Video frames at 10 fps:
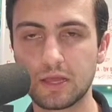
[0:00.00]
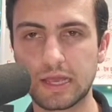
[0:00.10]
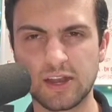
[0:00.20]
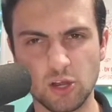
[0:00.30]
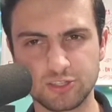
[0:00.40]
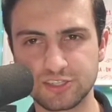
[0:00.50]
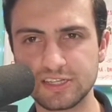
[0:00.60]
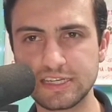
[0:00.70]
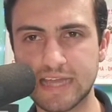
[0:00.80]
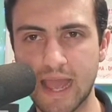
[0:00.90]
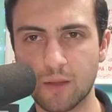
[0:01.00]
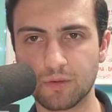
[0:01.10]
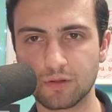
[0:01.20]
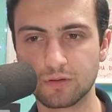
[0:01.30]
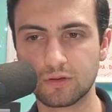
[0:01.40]
and our Sydney
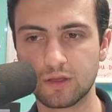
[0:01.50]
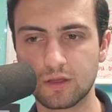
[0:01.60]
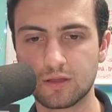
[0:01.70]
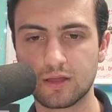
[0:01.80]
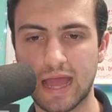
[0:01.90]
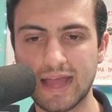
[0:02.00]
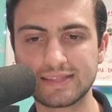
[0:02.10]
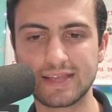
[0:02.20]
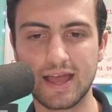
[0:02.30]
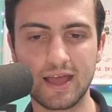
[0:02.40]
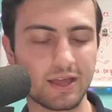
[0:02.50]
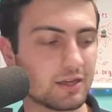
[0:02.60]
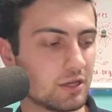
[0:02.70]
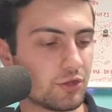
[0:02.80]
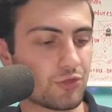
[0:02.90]
Campbell. Head-to-head
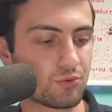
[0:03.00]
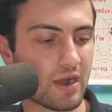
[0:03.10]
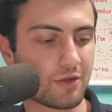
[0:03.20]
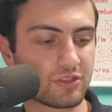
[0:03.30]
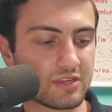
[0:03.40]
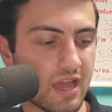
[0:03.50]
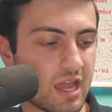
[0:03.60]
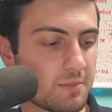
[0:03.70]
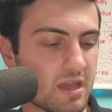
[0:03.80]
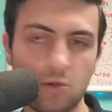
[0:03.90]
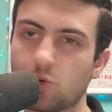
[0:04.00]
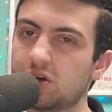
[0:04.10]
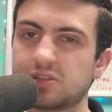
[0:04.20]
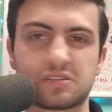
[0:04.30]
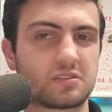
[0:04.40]
throughout the game, it
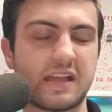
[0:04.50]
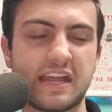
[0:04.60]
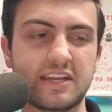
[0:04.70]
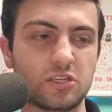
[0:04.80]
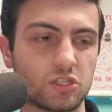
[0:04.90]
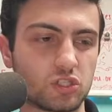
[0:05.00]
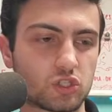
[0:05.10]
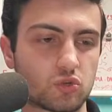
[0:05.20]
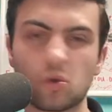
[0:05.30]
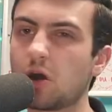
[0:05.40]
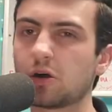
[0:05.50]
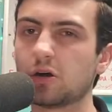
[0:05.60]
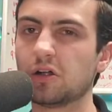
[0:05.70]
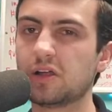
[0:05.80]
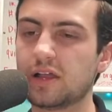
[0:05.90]
was a
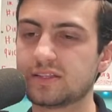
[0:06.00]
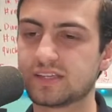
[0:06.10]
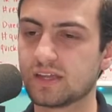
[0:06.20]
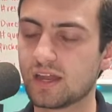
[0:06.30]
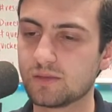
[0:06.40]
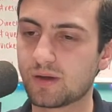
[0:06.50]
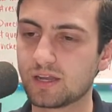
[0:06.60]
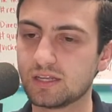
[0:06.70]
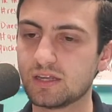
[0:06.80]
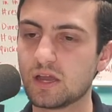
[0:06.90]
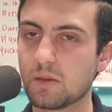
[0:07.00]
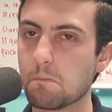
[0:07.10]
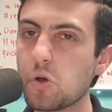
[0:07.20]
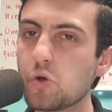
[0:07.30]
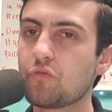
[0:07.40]
struggle to get anybody
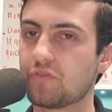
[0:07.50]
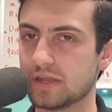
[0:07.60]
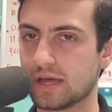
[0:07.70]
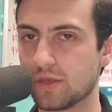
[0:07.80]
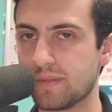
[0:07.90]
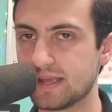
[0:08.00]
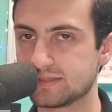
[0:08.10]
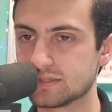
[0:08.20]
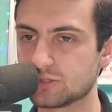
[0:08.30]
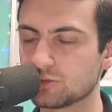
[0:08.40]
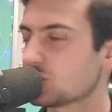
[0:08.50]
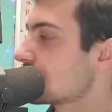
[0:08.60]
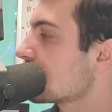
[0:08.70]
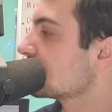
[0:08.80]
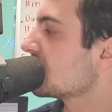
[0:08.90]
moving on the bases. It was a
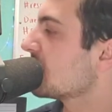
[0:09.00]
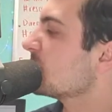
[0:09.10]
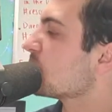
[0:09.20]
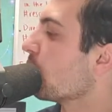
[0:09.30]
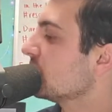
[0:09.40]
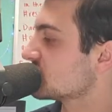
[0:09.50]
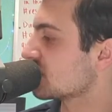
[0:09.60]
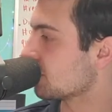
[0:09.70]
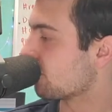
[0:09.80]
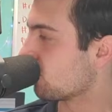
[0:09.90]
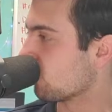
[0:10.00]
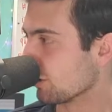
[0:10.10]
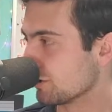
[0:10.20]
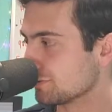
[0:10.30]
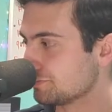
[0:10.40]
struggle to get any points on the board,